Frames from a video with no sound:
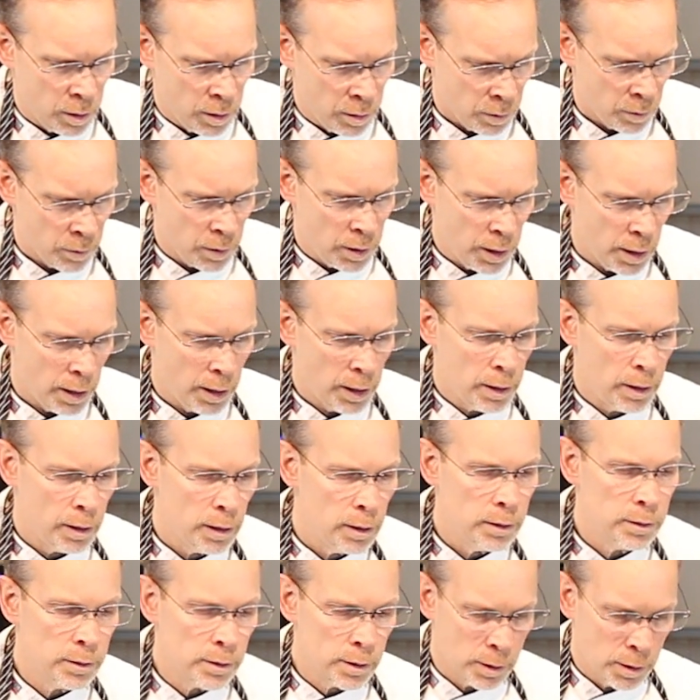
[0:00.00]
Okay,
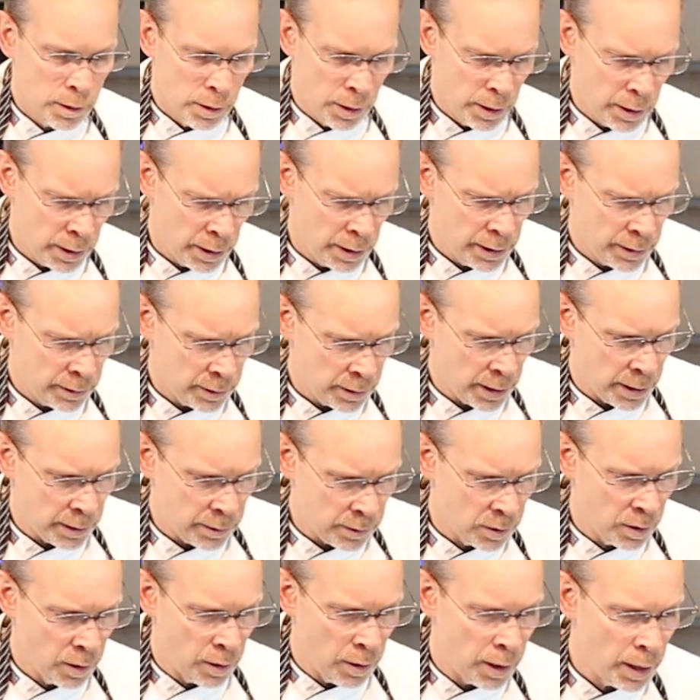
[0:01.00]
let's get
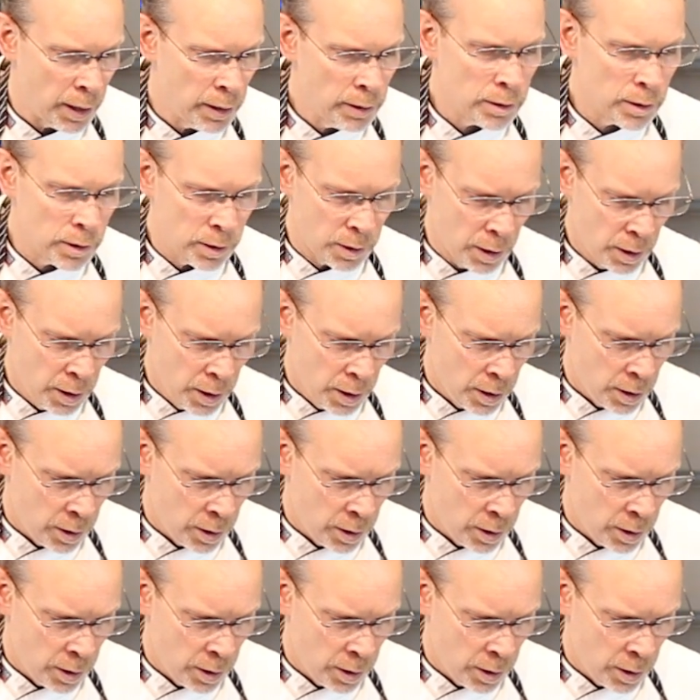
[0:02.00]
that tossed.